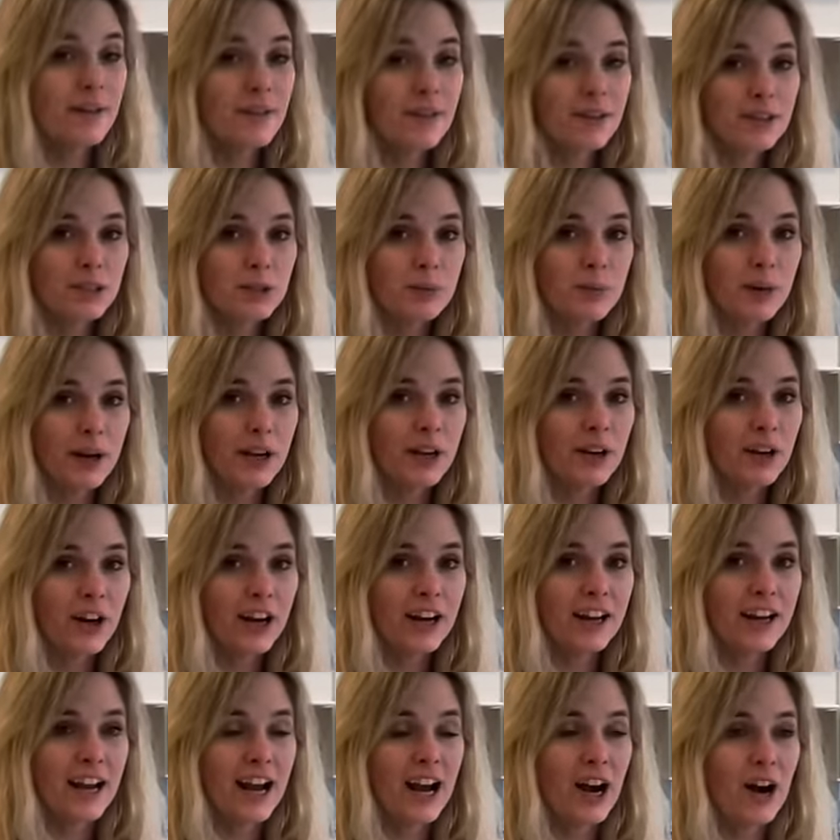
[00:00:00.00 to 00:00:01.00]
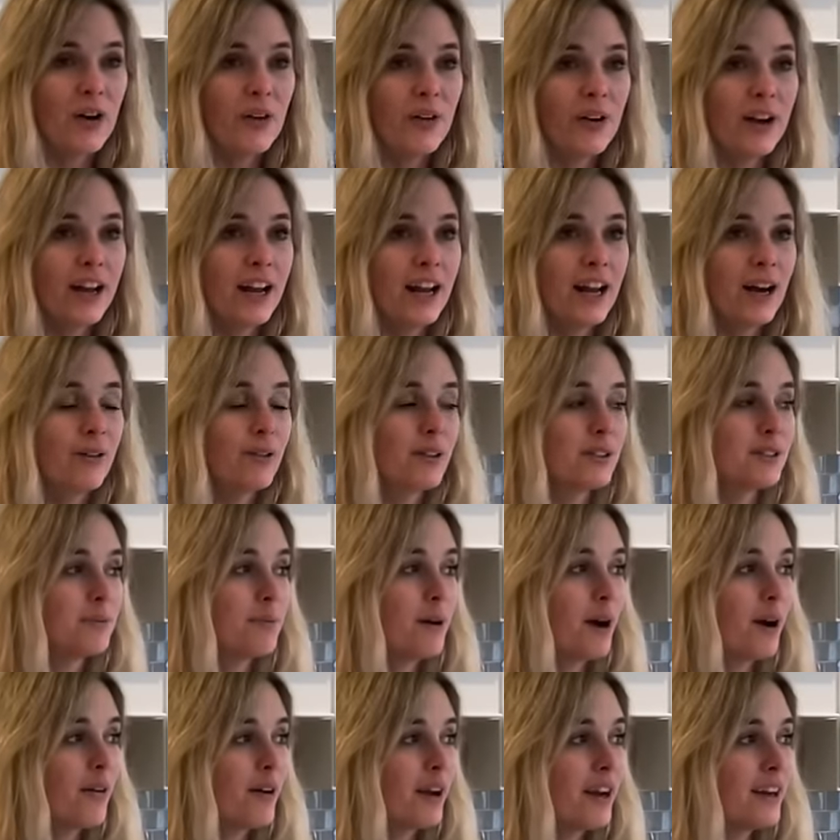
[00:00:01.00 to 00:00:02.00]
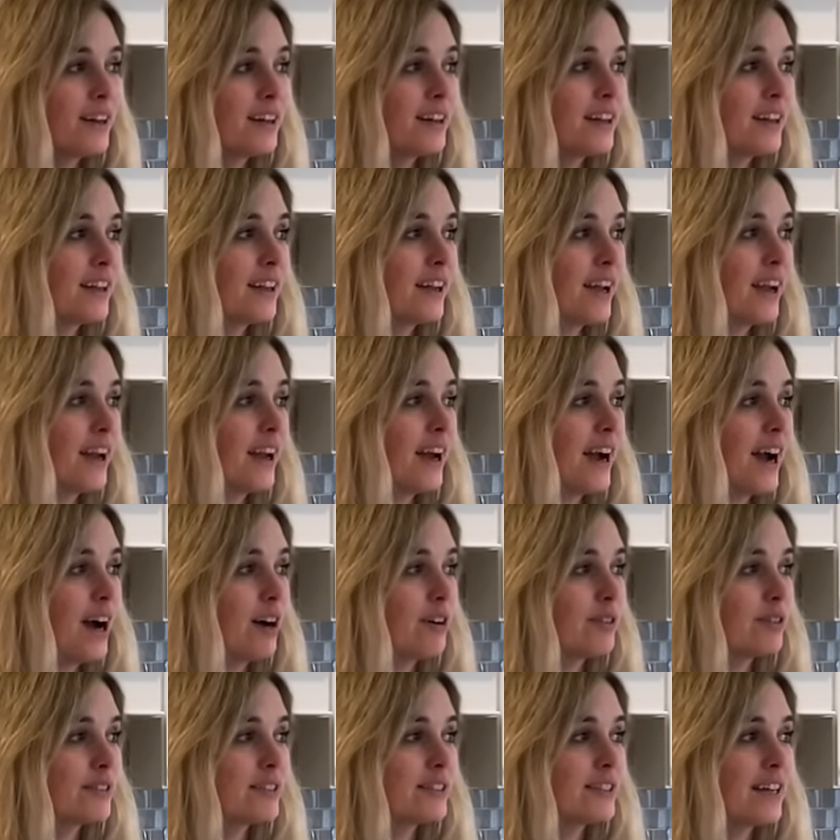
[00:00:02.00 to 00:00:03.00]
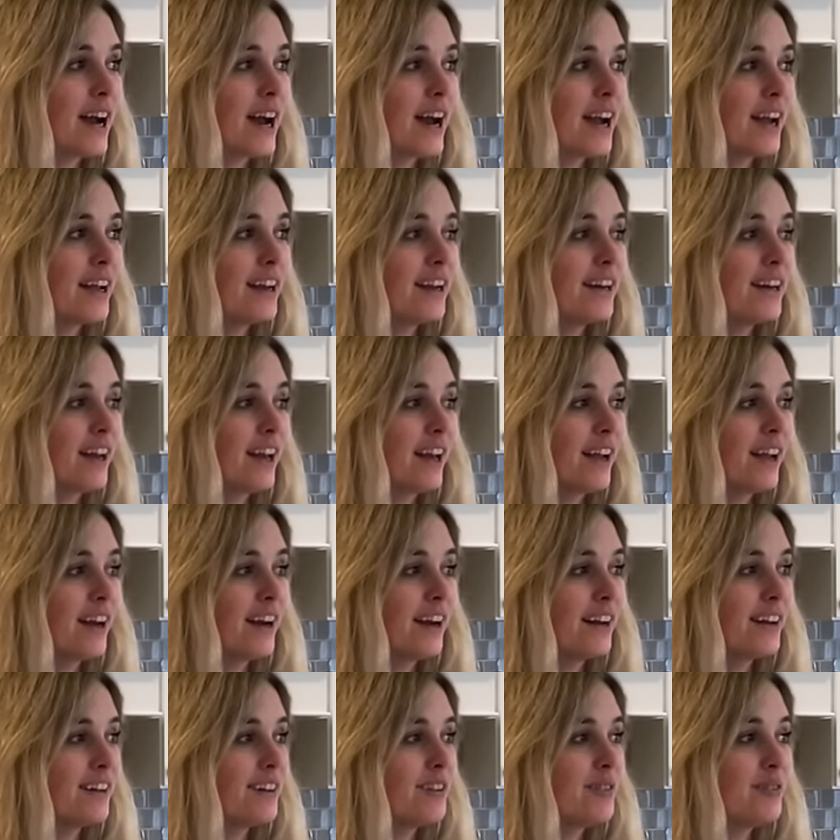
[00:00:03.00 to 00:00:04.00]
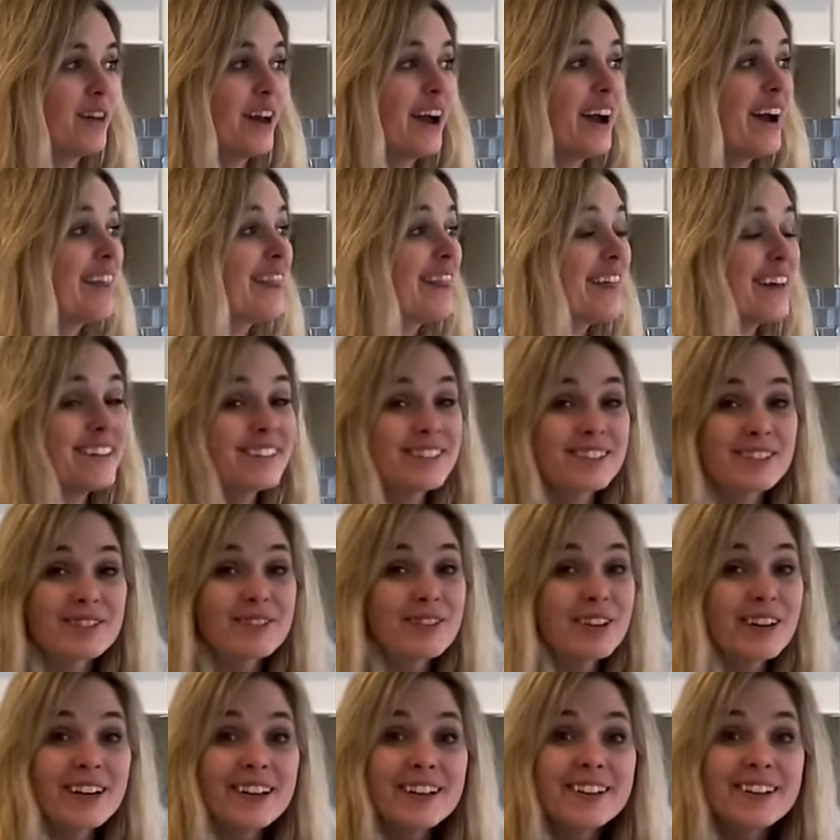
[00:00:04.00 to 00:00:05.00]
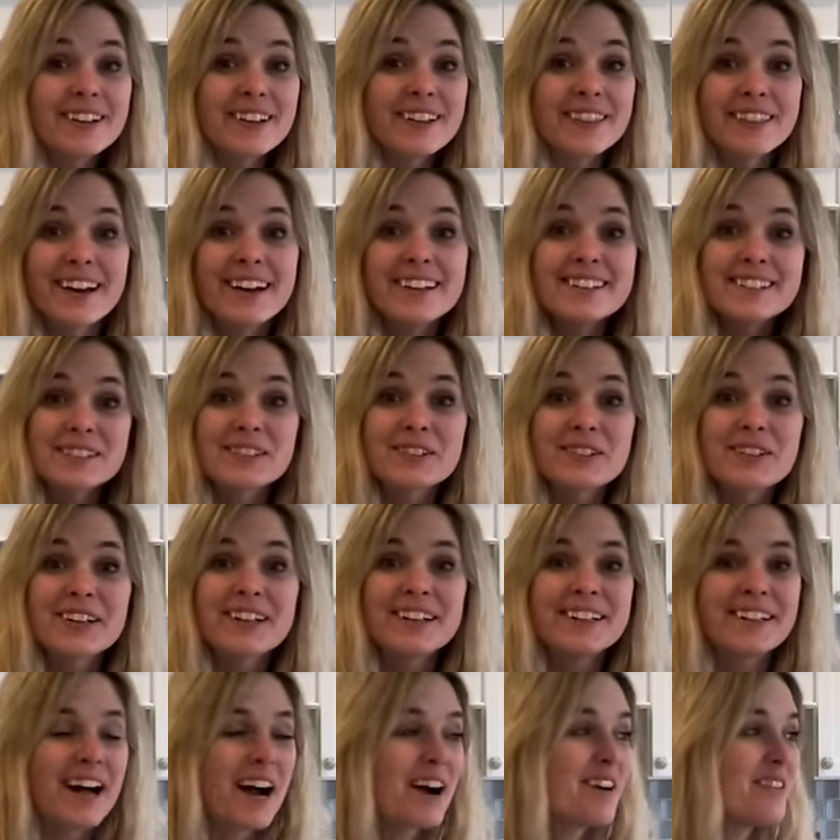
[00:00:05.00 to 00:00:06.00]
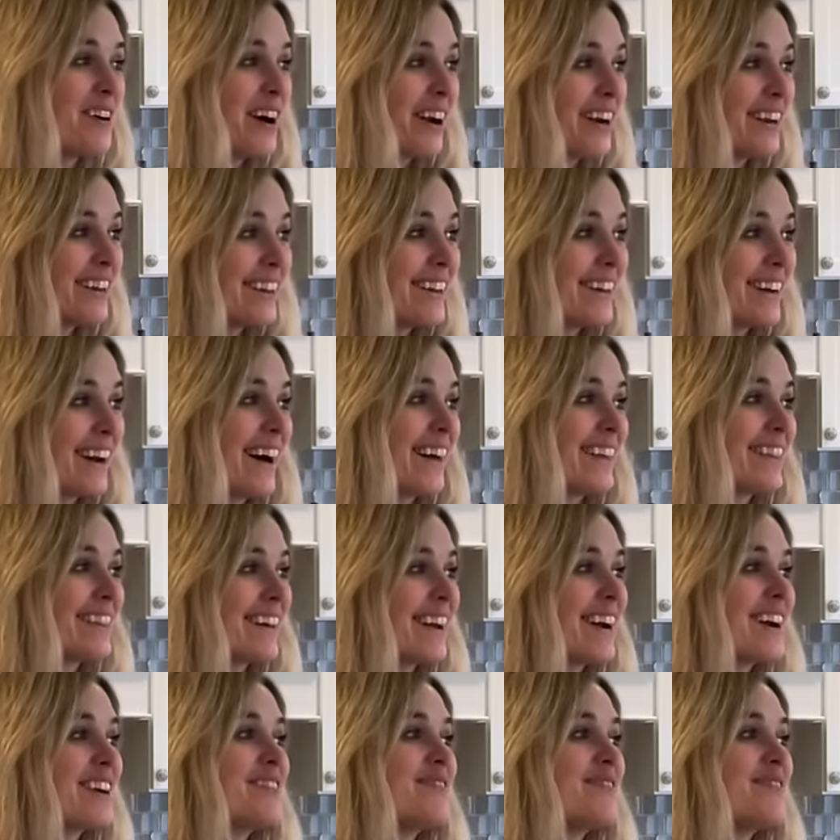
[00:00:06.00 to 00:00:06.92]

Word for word: lunch break right now and I was about ready to get outside and that, that squirrel, that squirrel, I want to get out there